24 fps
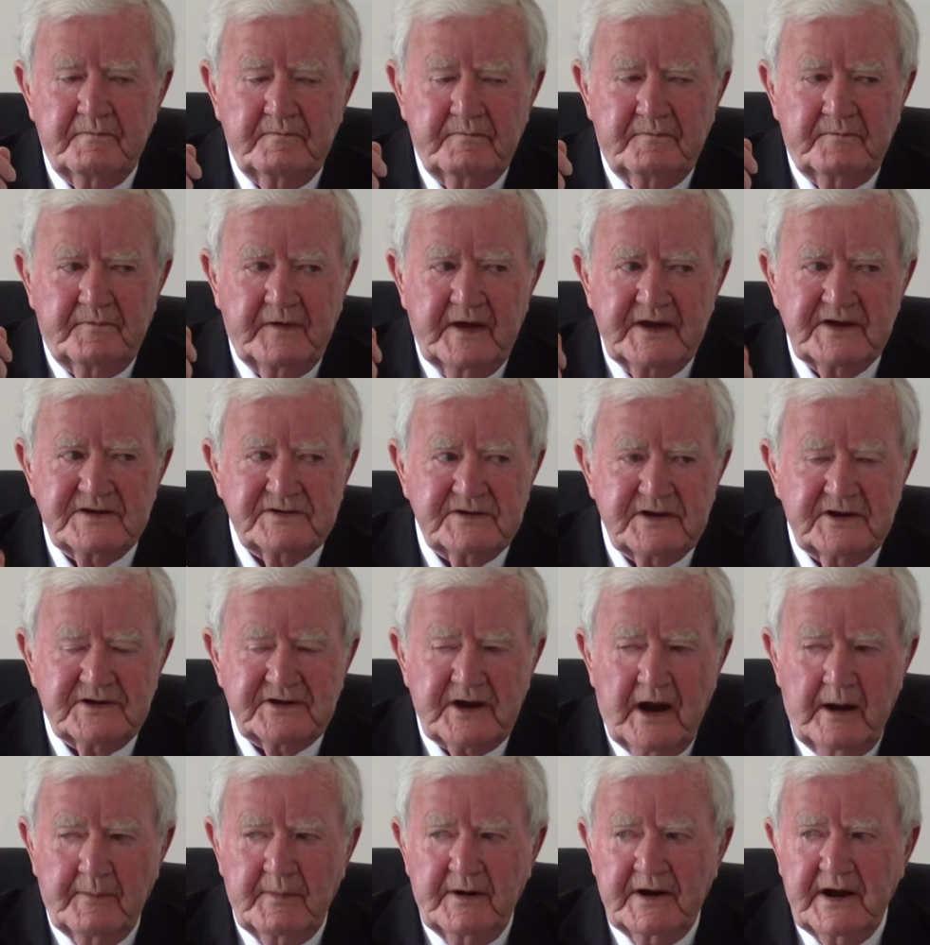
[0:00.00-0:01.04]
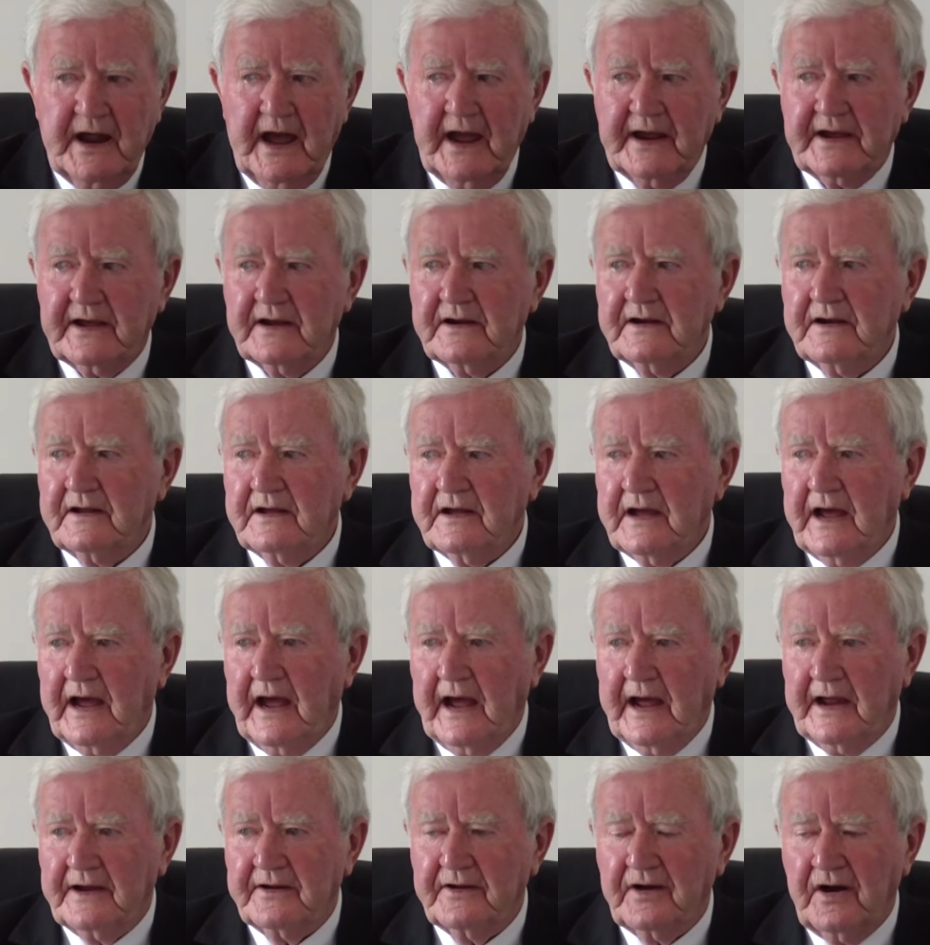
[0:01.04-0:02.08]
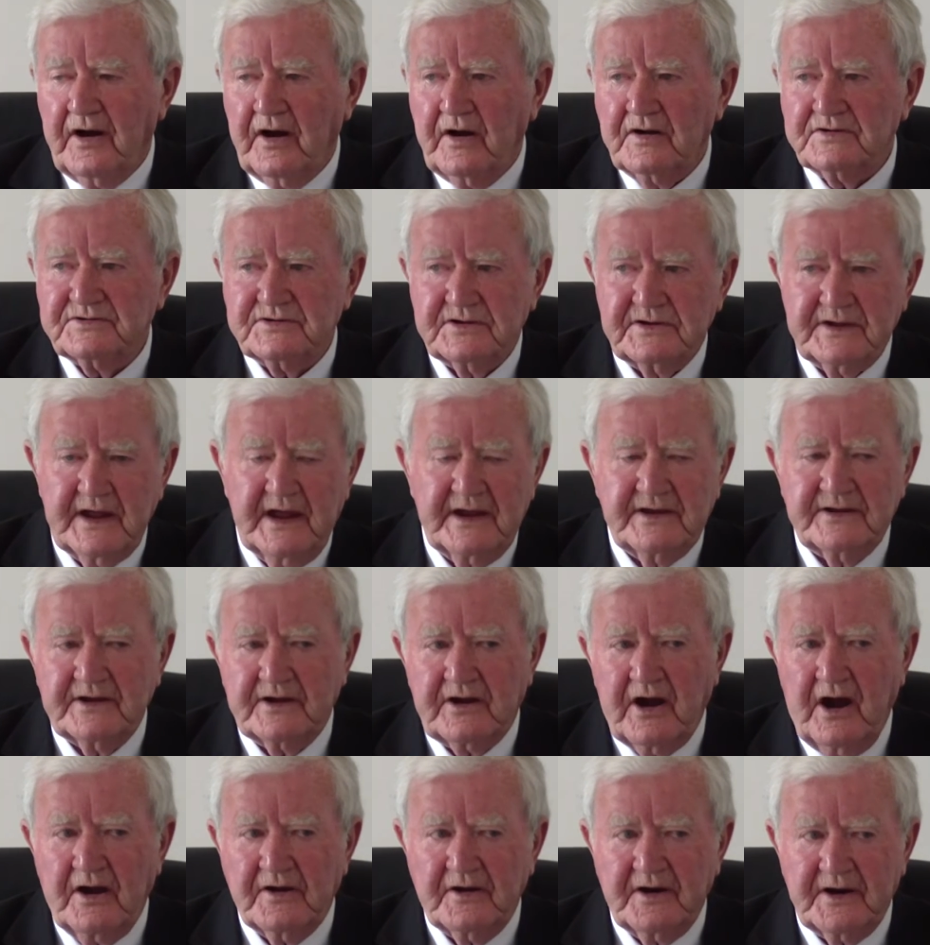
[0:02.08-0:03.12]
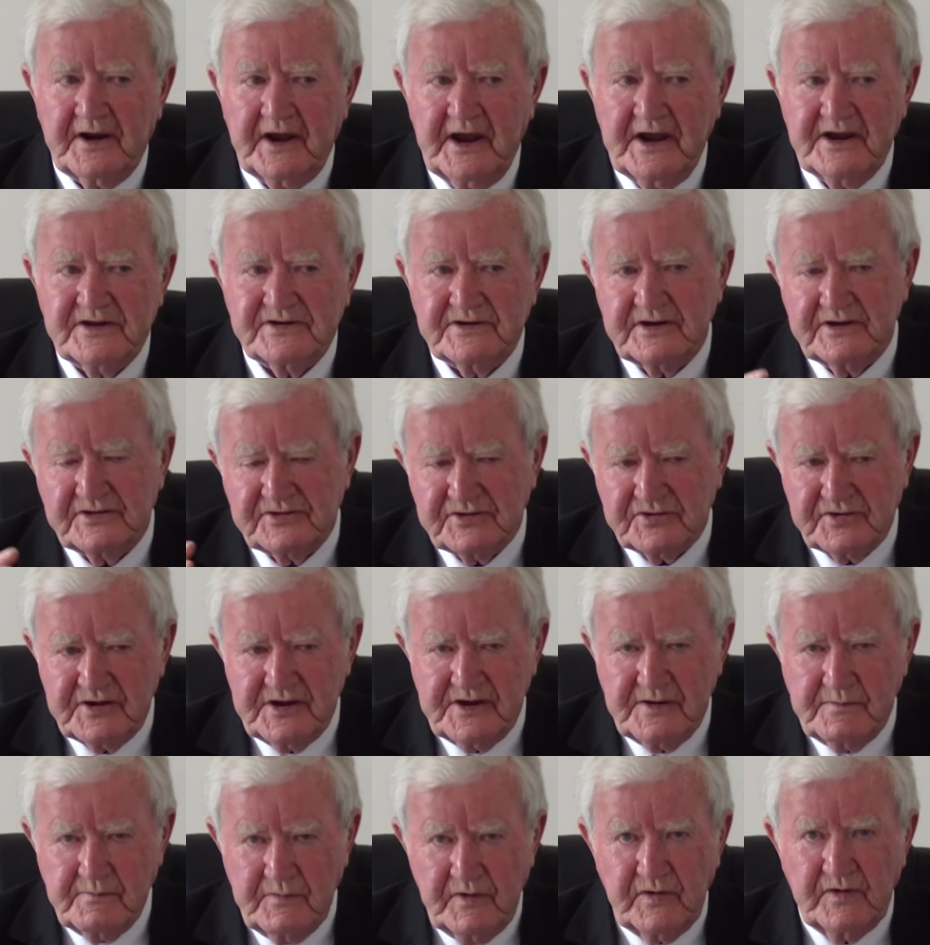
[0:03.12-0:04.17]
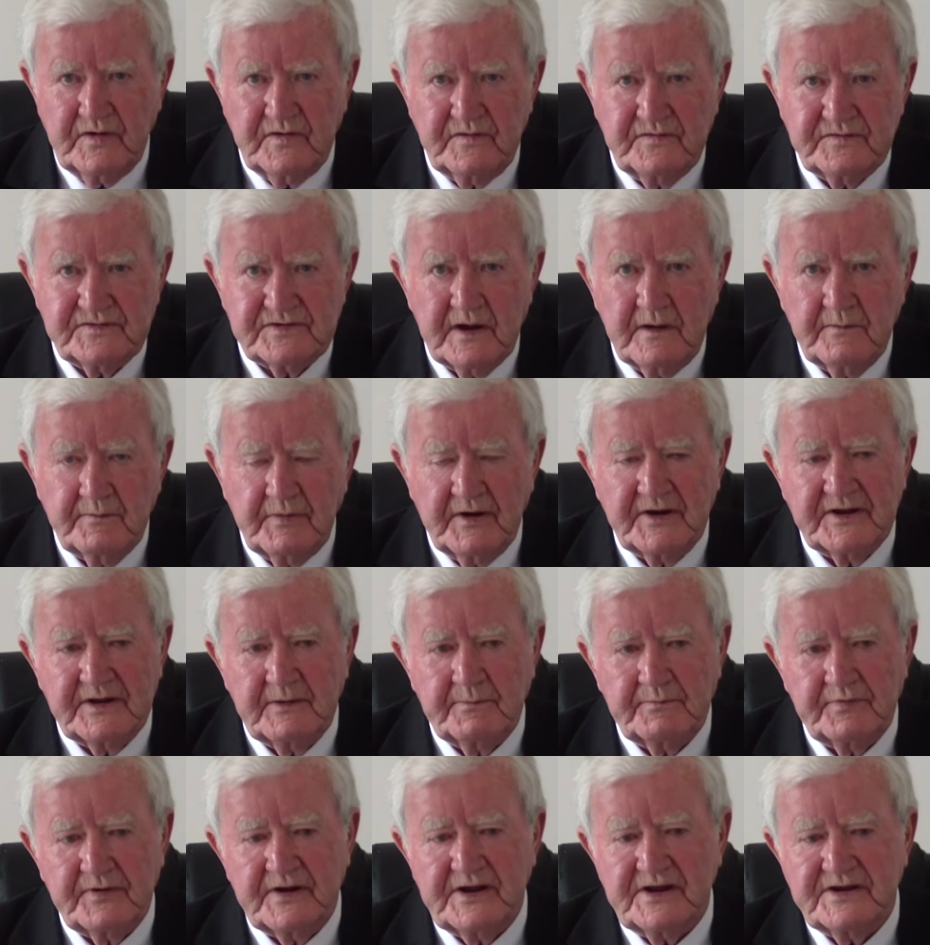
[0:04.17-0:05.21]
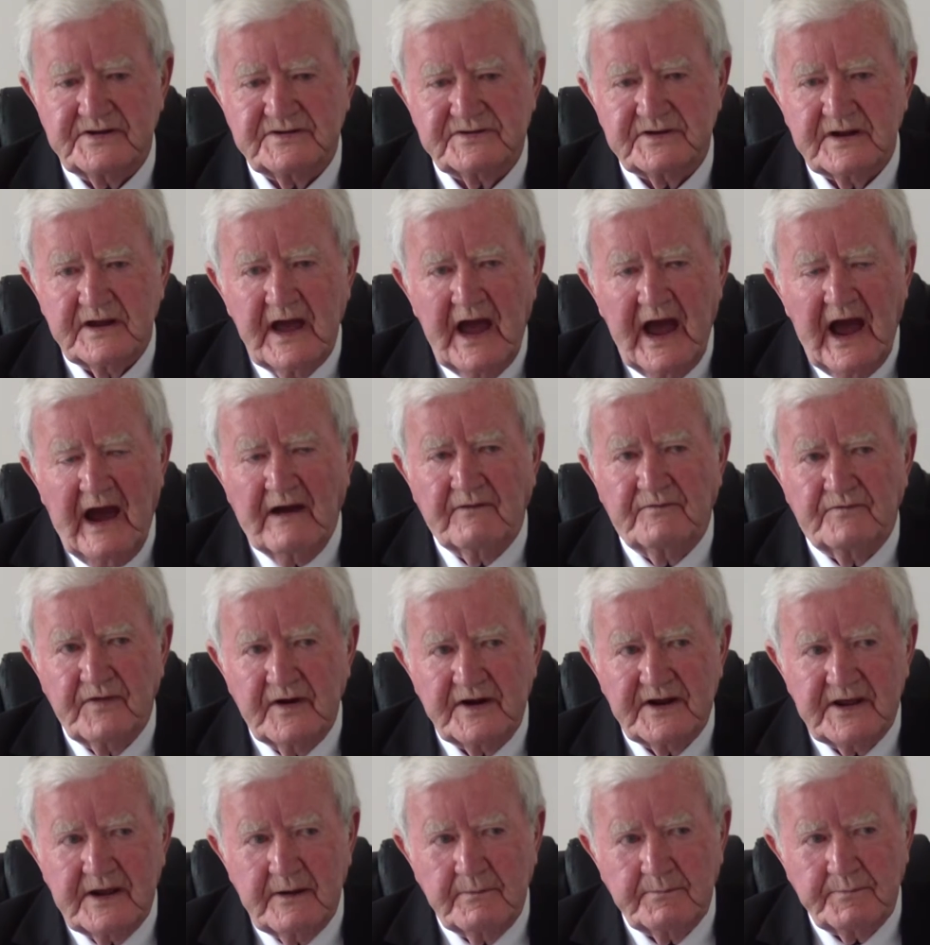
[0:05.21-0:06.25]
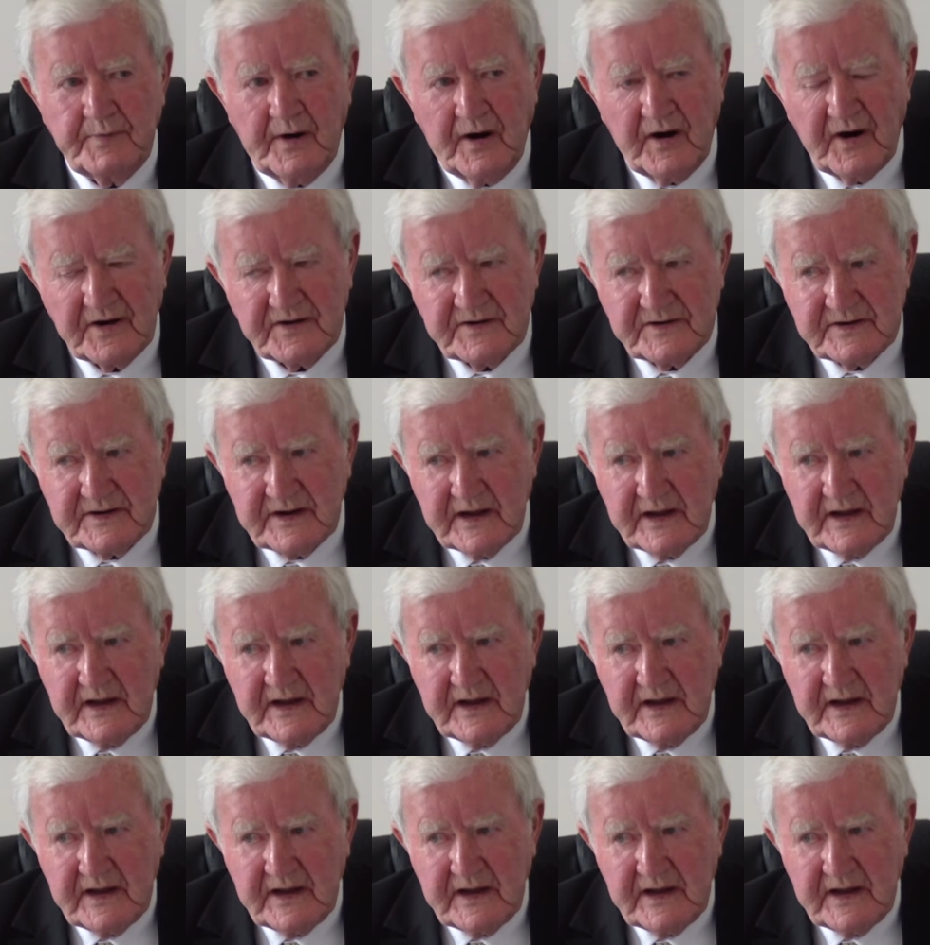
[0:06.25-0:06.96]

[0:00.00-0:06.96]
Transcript: facing the tabernacle, and also then the congregation, 3 moves by the priest. A very important